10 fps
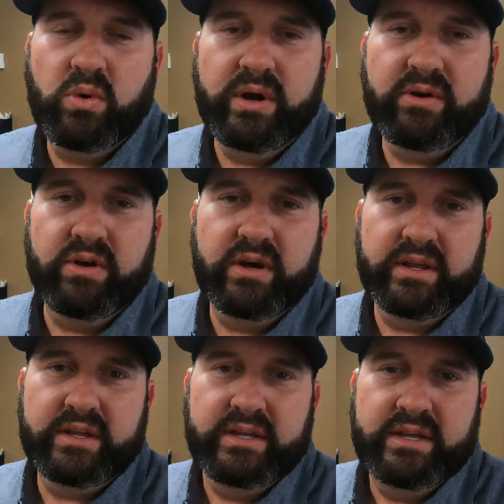quit
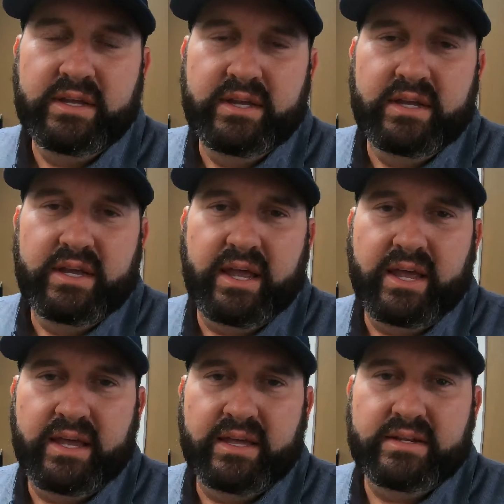running.
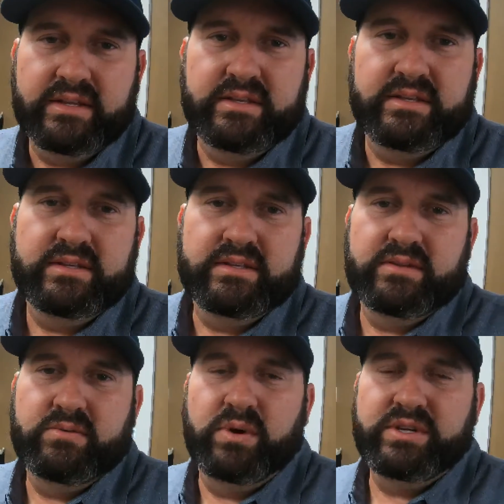And
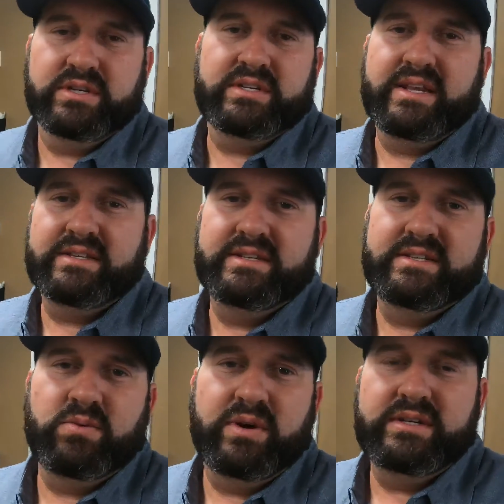we just had a
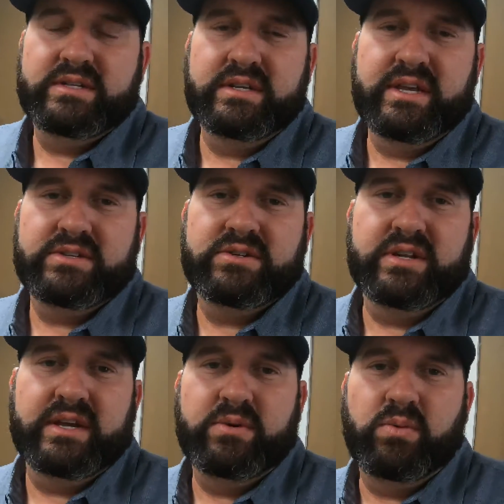situation
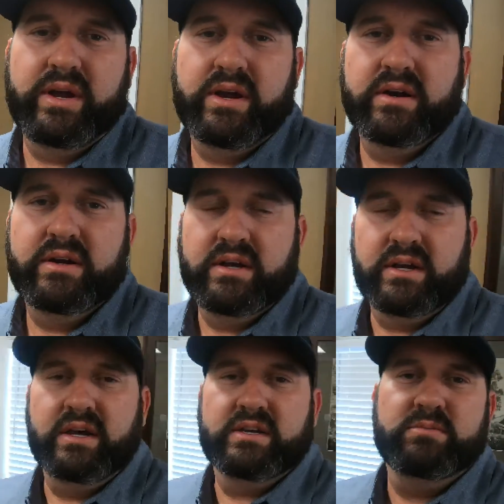yesterday where a
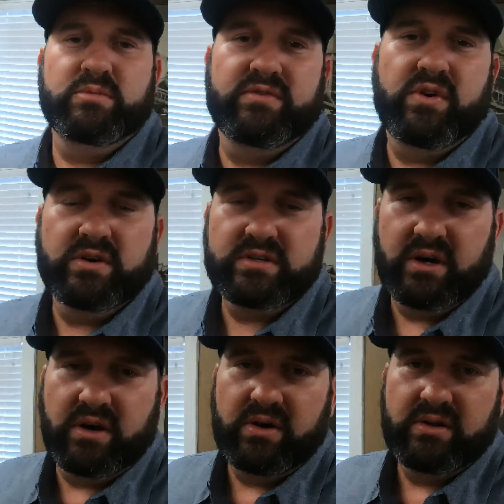customer of ours
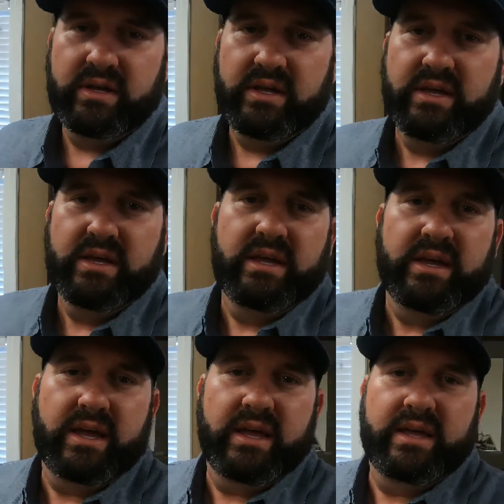called
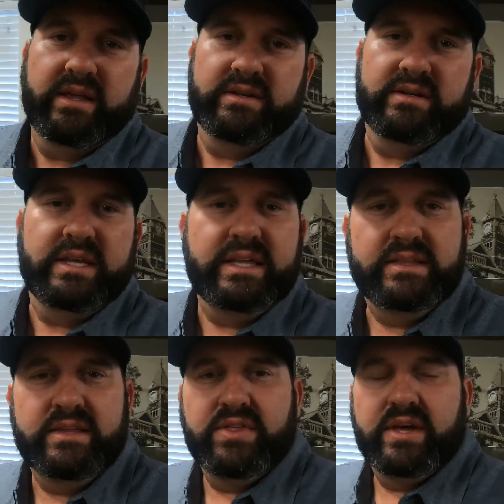and
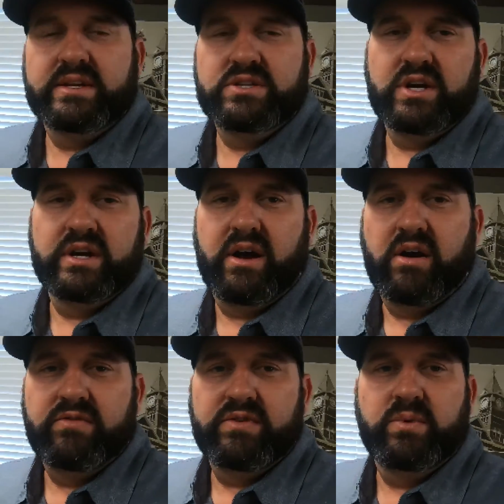needed the thing shut
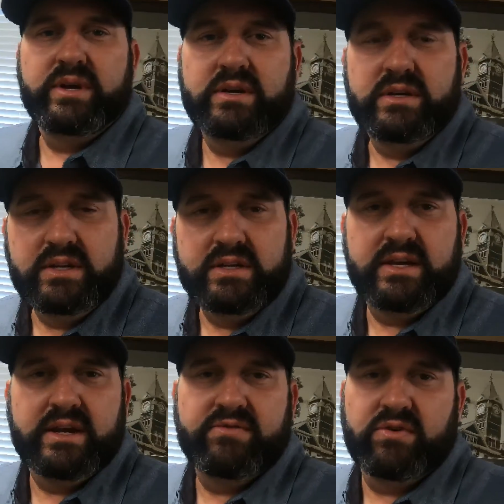off, and we couldn't get
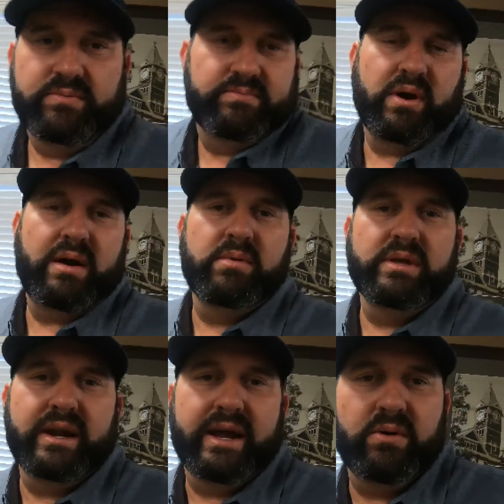there for
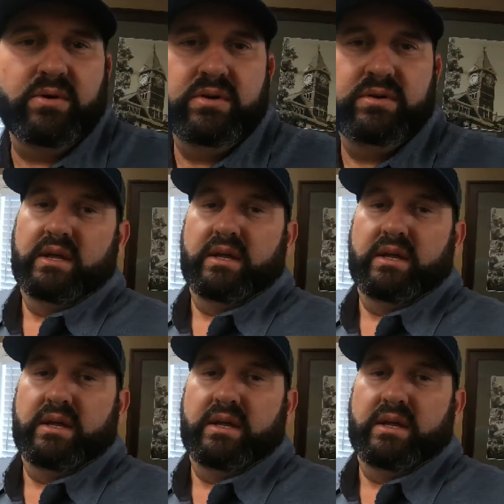probably an hour.